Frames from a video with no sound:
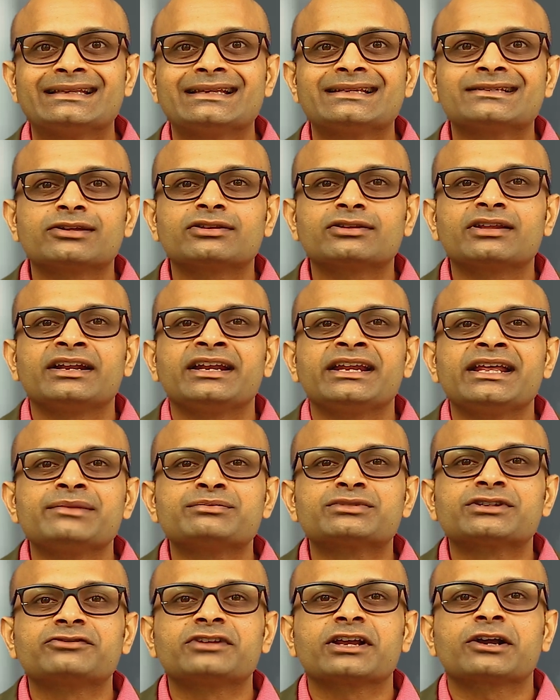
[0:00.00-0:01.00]
These are the
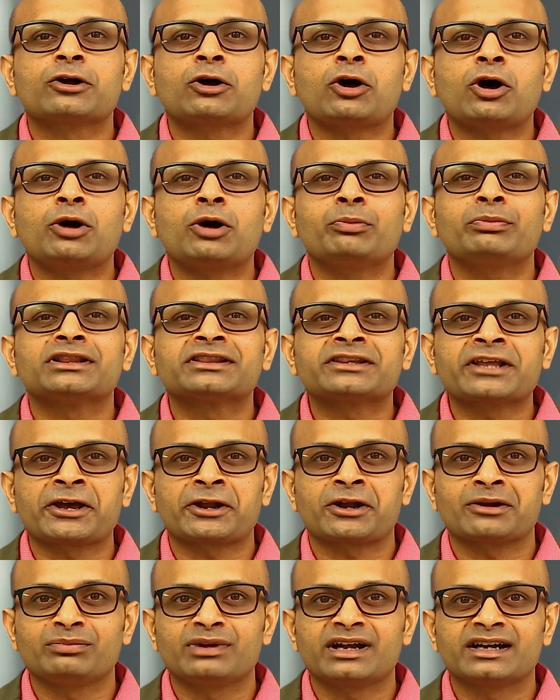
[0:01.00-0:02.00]
names of the common
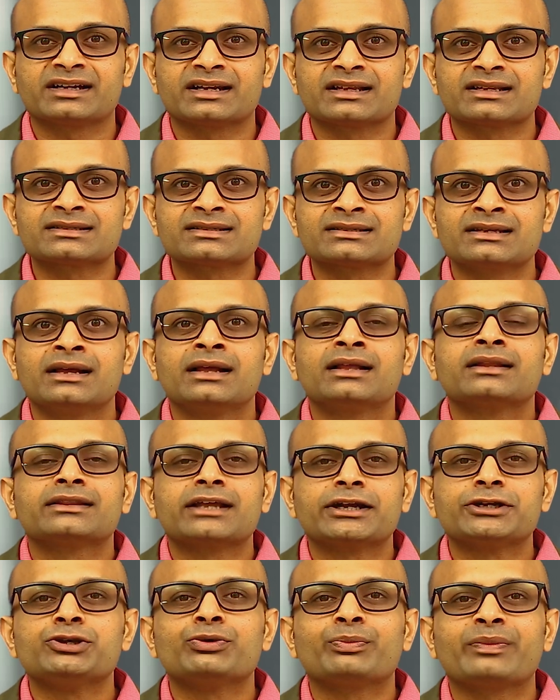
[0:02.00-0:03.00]
thyroid blood tests
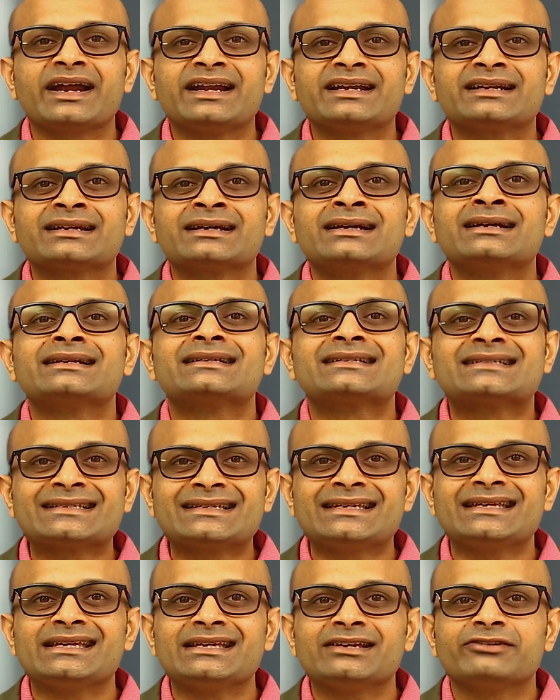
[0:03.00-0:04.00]
that you might
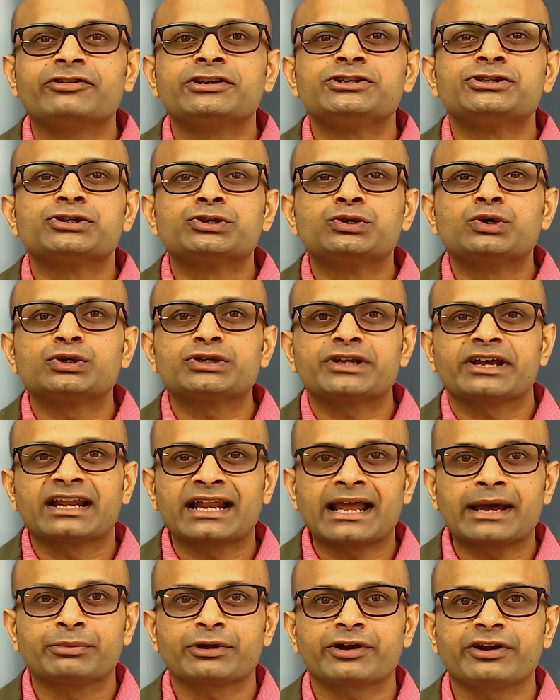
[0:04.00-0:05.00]
see when you go to a
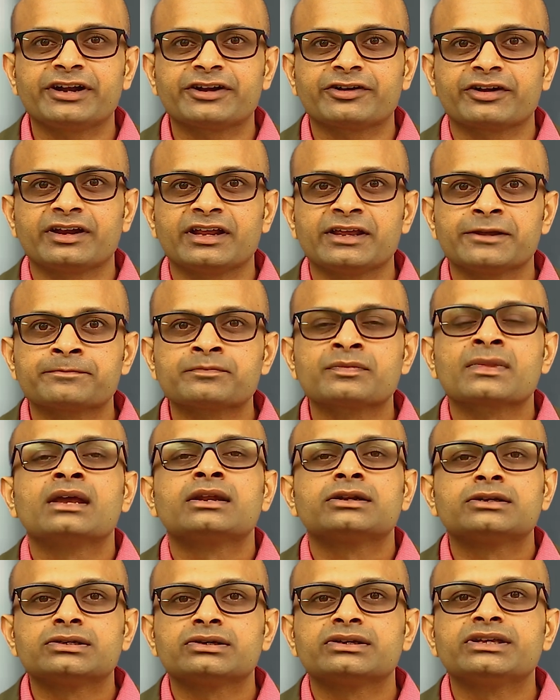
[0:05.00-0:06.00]
laboratory
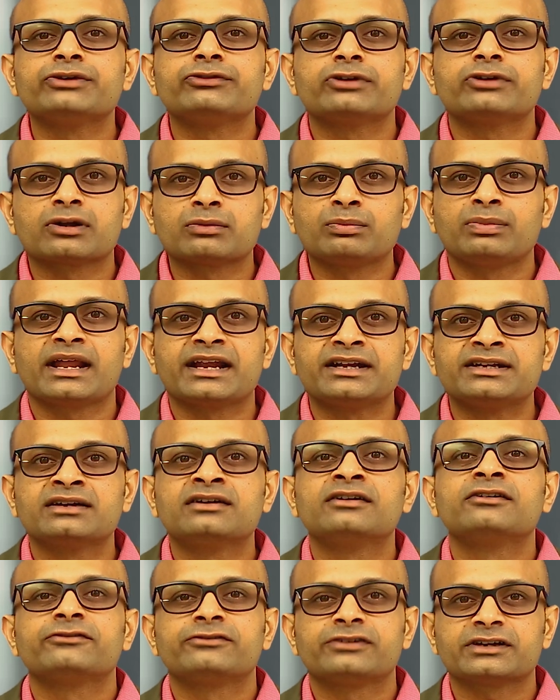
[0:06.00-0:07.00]
to give your blood
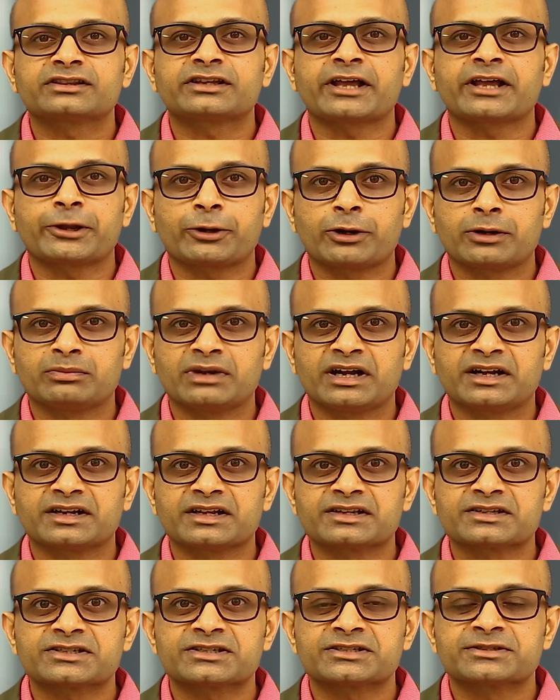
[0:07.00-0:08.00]
for thyroid blood
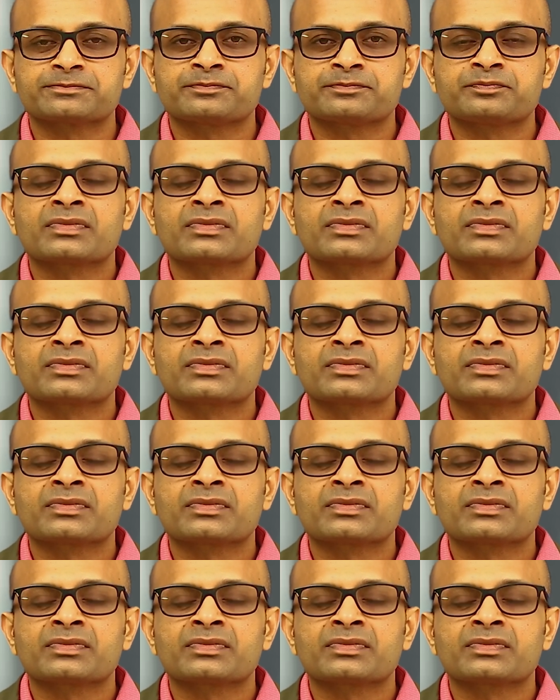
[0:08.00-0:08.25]
tests.